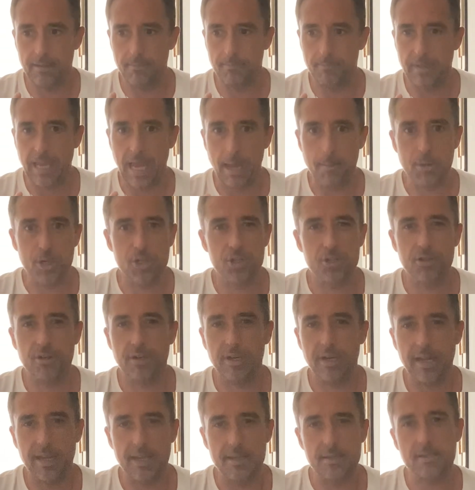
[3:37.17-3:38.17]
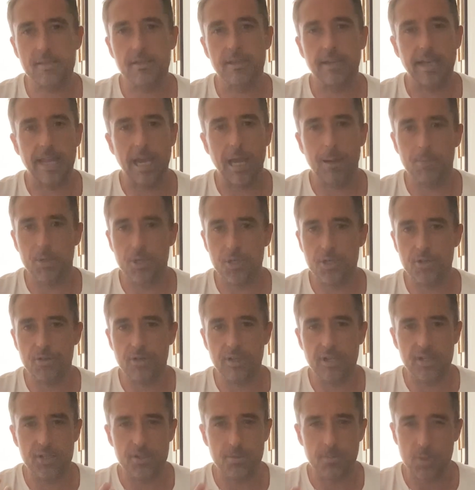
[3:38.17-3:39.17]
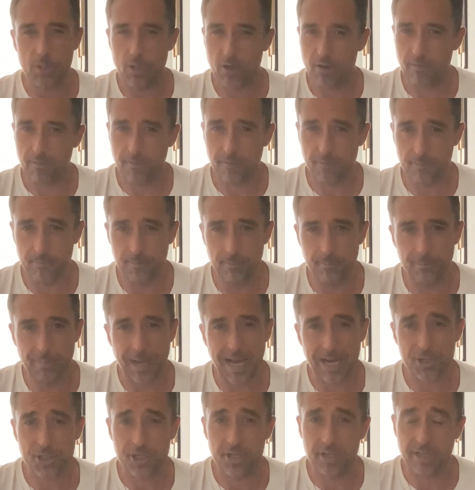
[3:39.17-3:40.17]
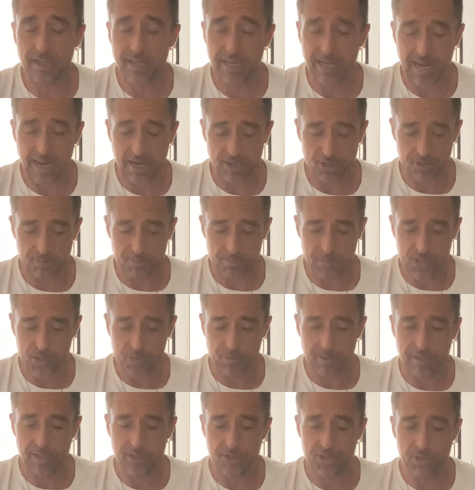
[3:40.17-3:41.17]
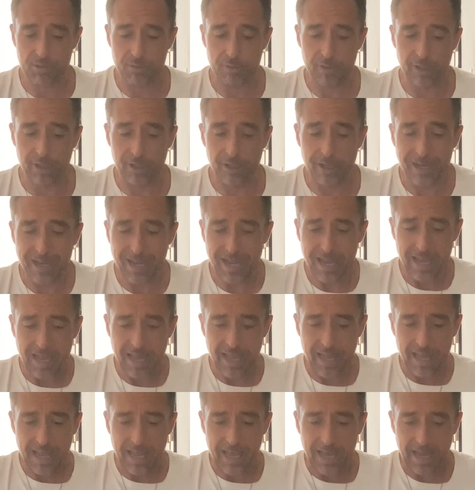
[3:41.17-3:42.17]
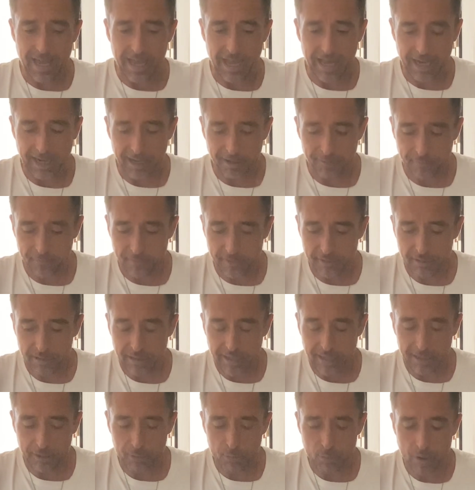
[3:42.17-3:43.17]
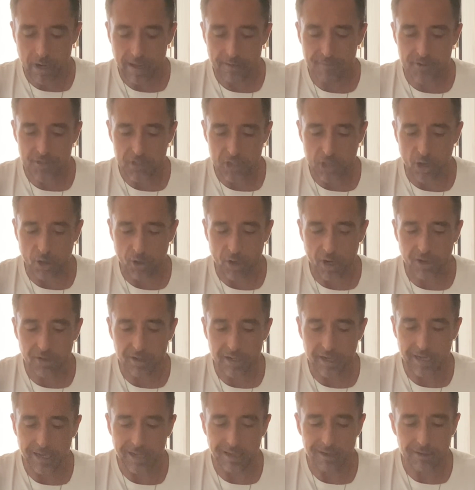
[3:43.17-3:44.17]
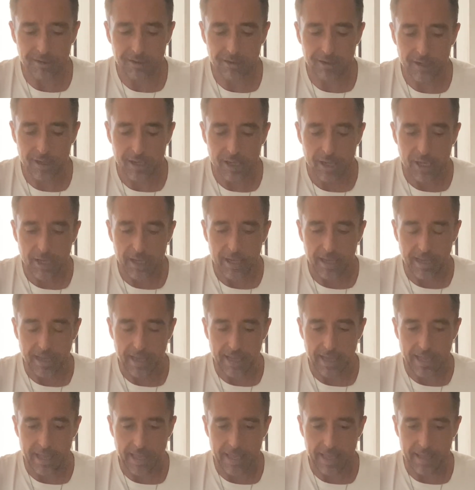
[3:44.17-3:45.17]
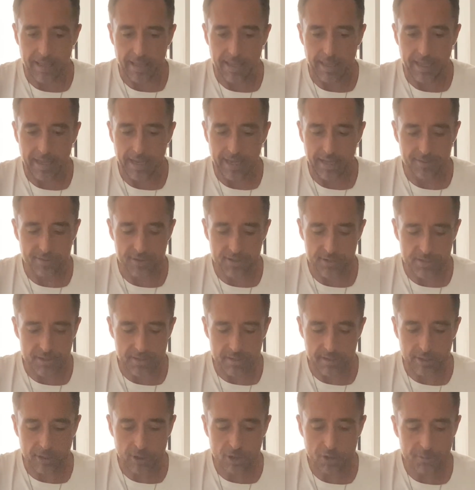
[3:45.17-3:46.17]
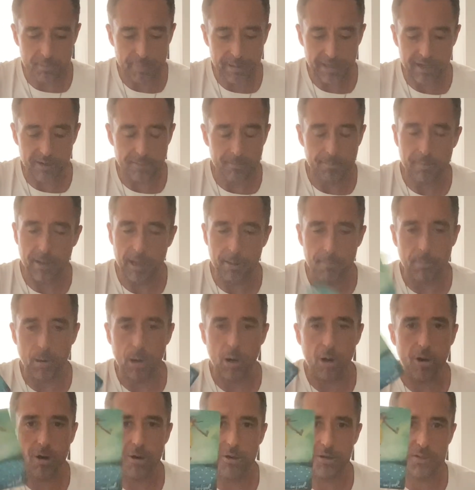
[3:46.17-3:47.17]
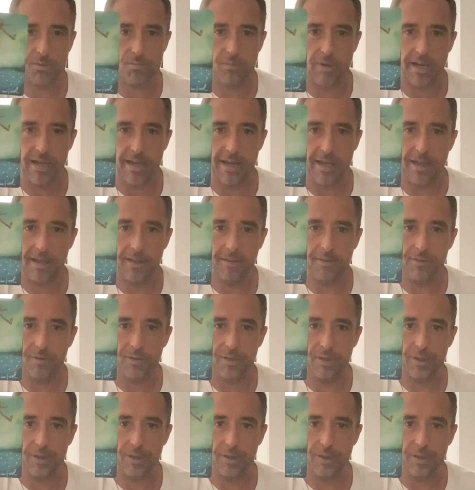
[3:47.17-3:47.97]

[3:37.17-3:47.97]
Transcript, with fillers: chemistry, instant chemistry, some sort of passionate connection between the two of you. And I feel like whatever's gone on here, there could be a pause where